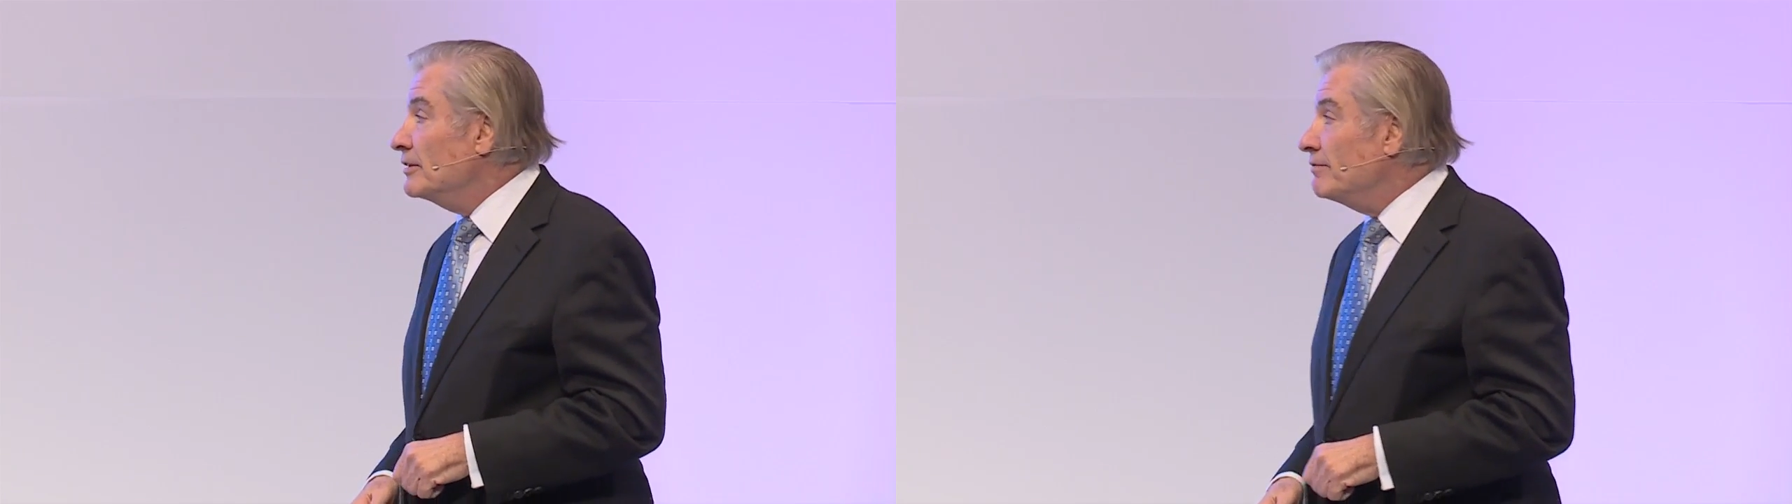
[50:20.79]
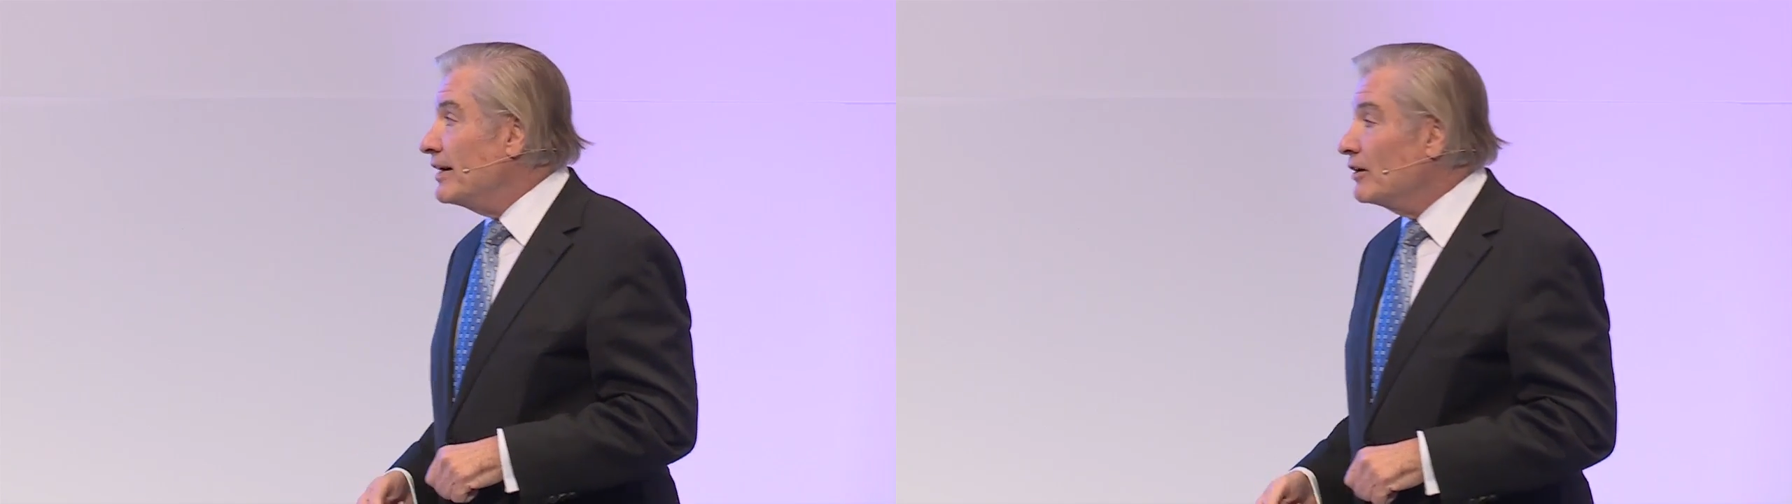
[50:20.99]

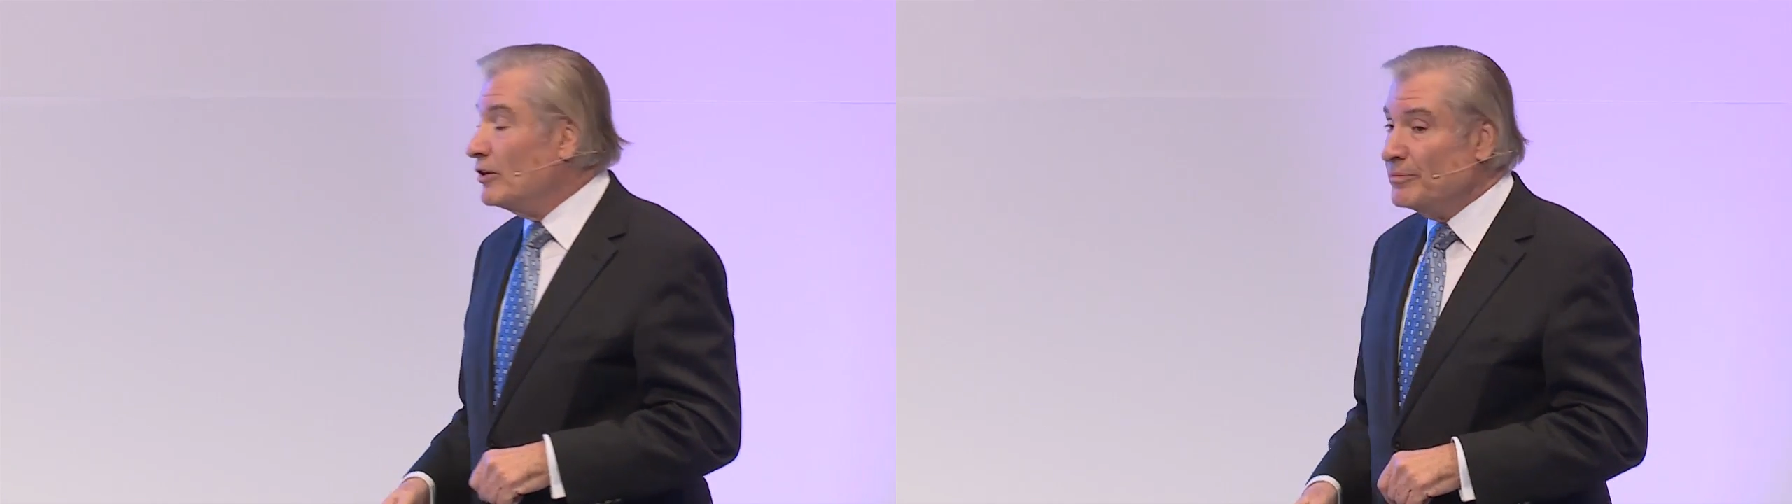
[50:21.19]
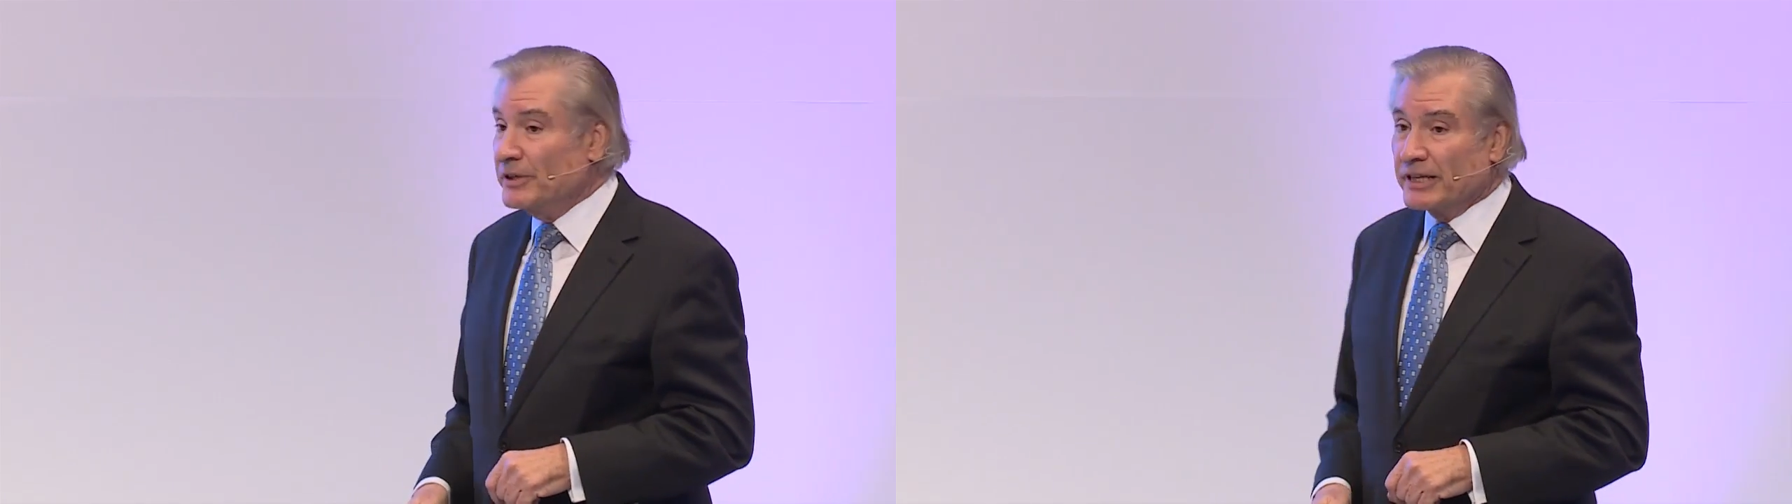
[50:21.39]
follow
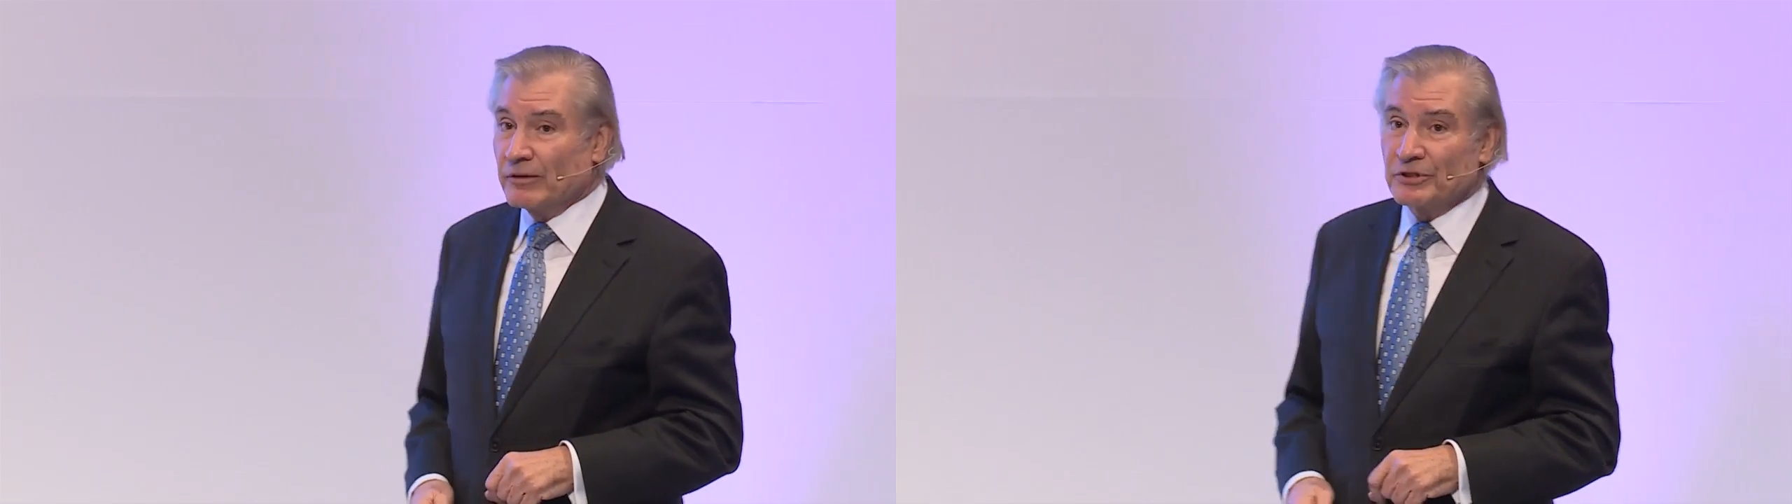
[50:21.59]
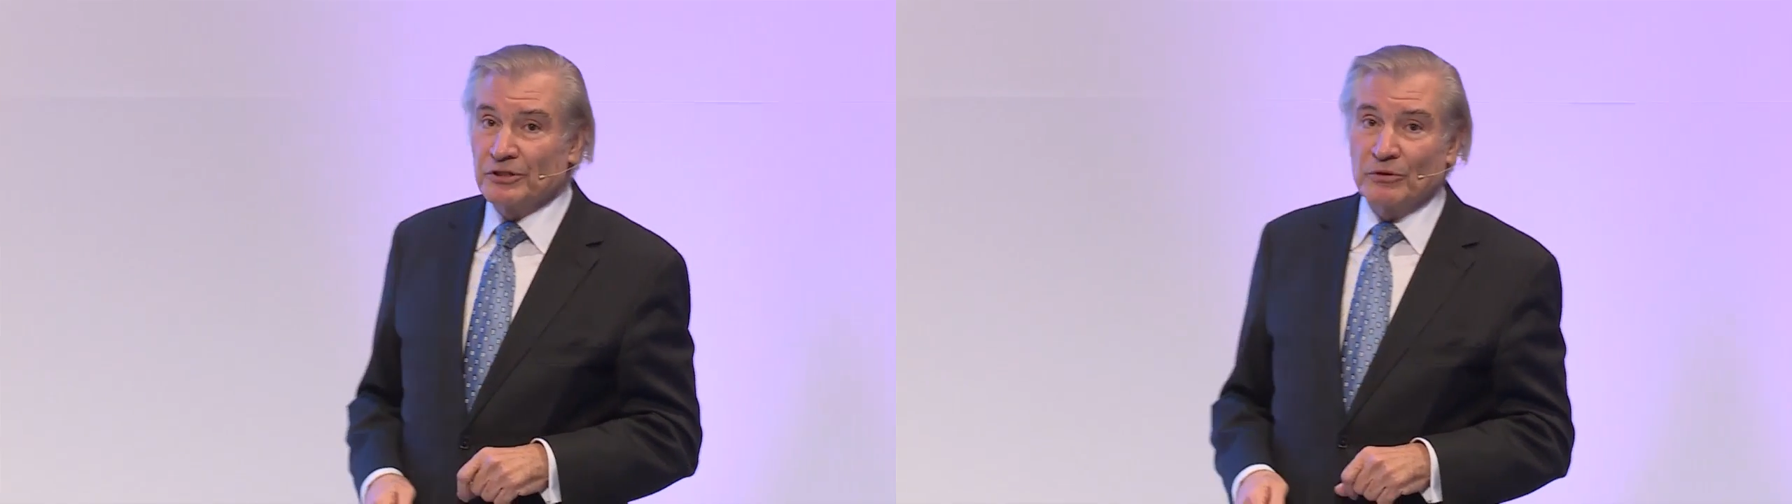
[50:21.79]
up and get
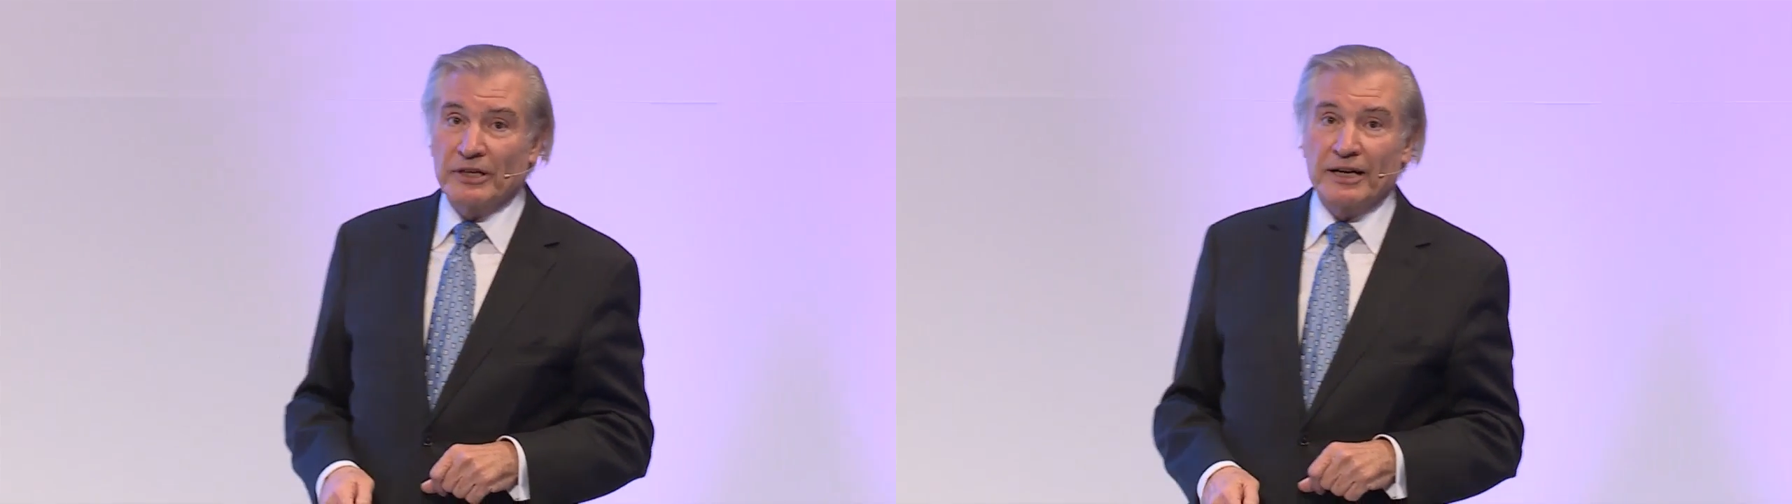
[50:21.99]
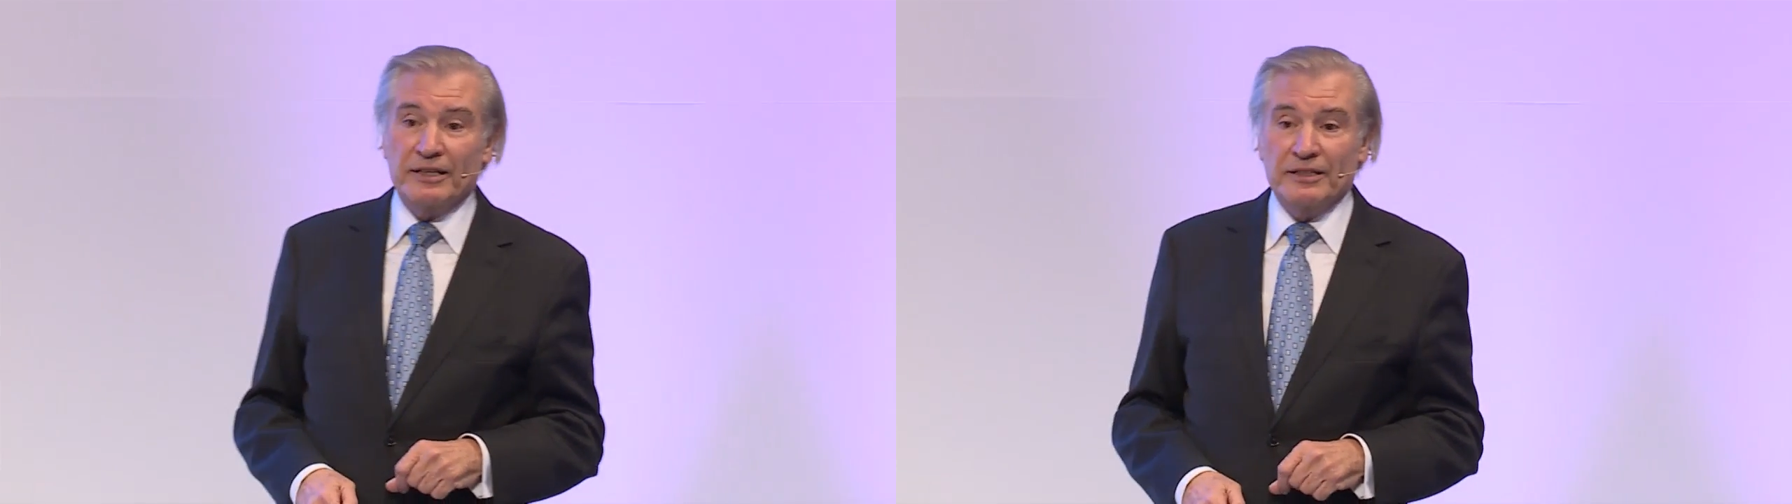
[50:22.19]
what you want
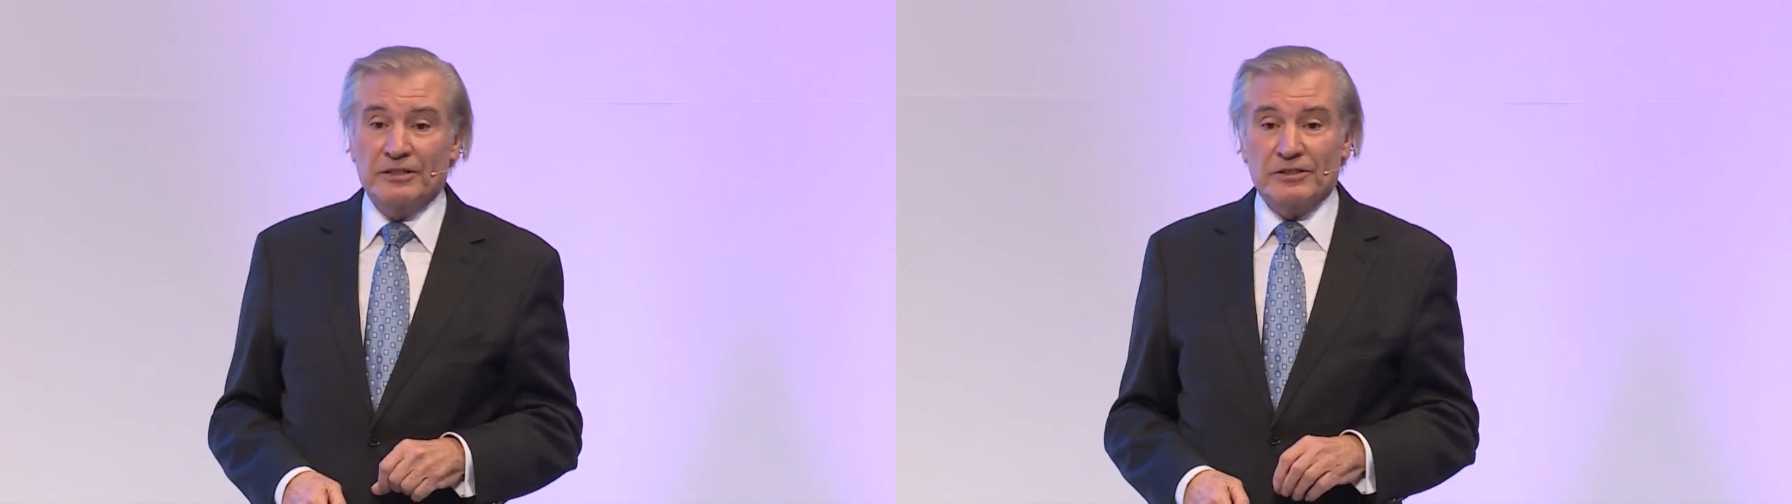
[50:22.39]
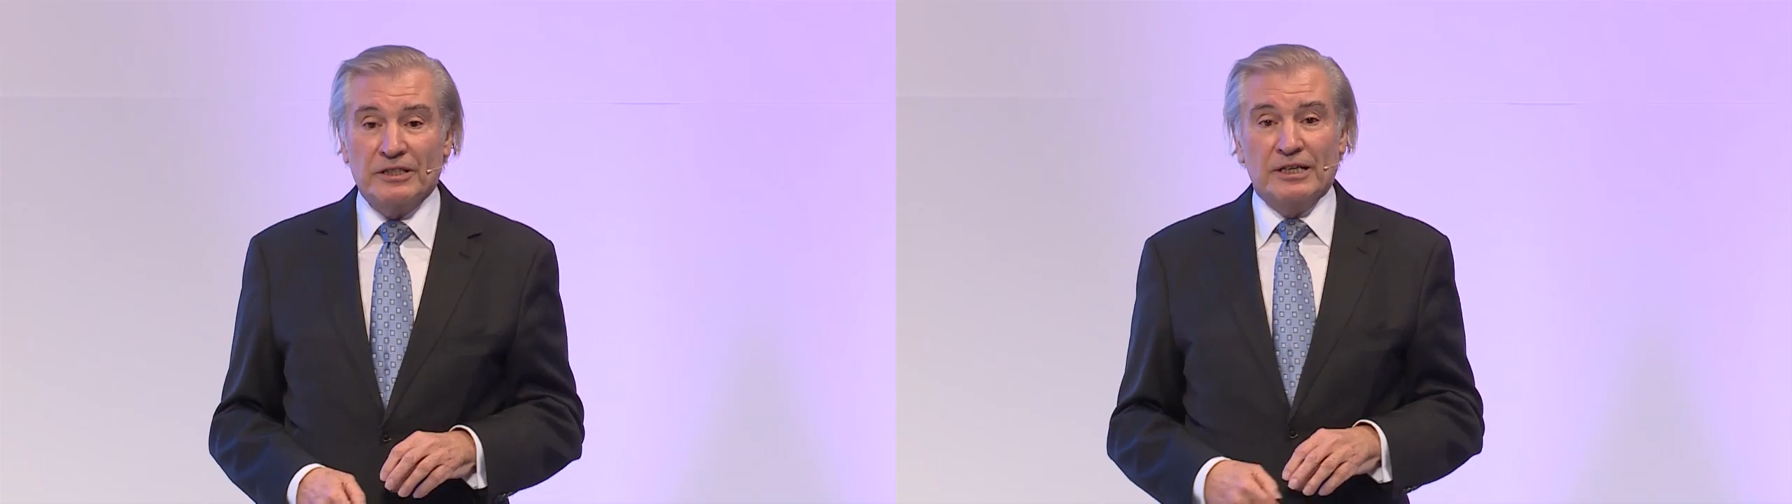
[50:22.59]
out of this.